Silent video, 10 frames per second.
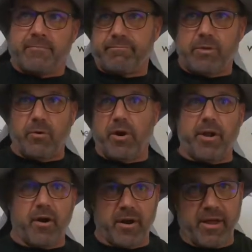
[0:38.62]
$200
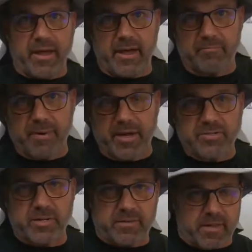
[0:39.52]
a head
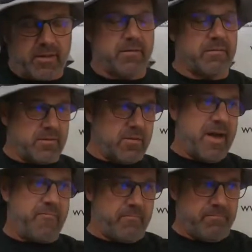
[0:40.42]
budget, and then you
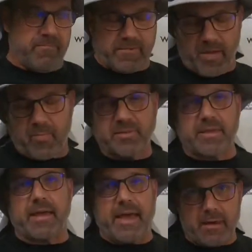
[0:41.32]
have companies
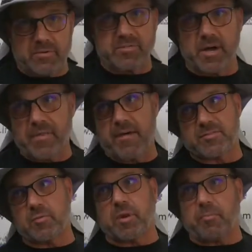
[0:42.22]
like Amazon that have
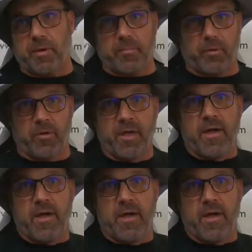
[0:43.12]
so many people,